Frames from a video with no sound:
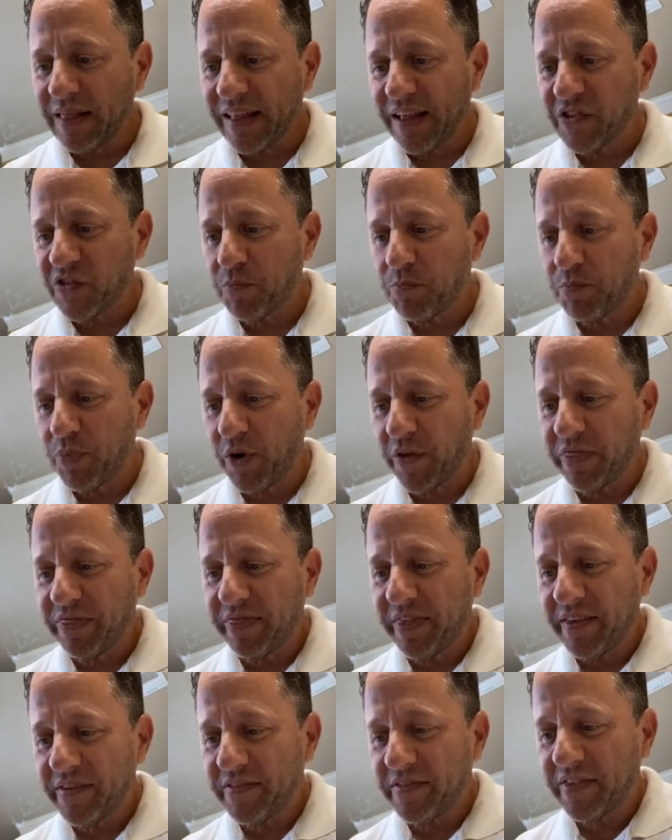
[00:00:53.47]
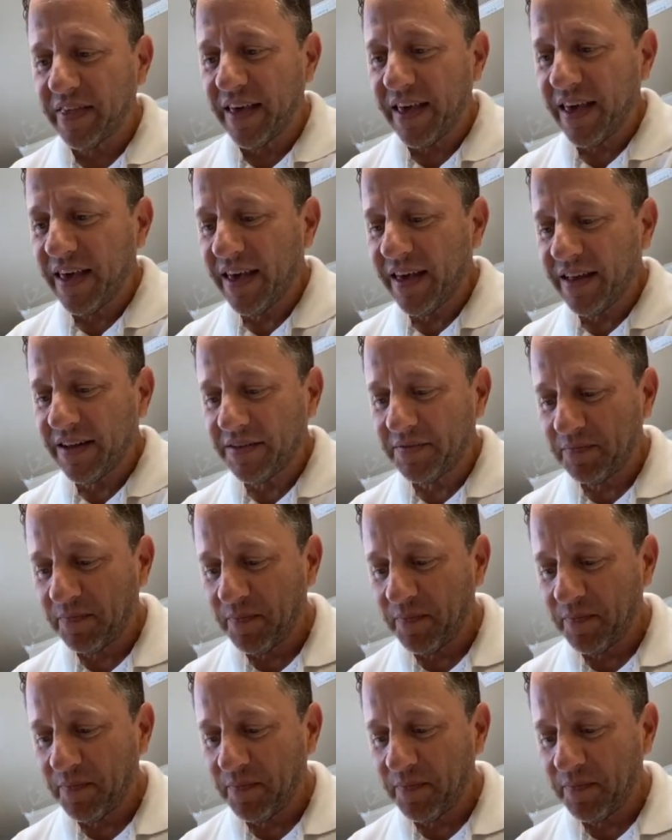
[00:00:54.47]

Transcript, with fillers: Let's put this thing in.